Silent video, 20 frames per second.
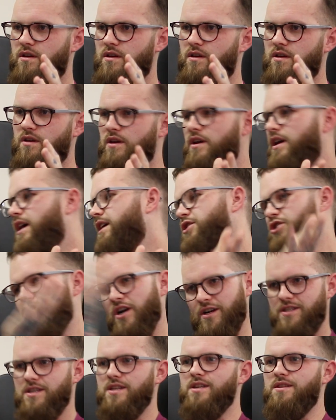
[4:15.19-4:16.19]
yeah. and
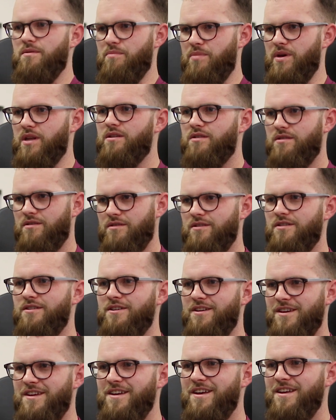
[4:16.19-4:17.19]
chucked it in the bin
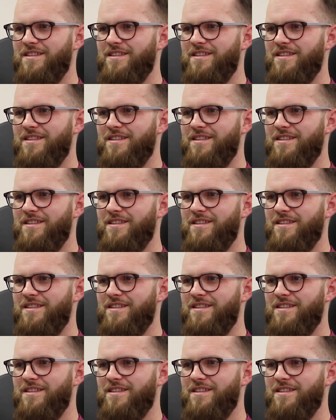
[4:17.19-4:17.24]
okay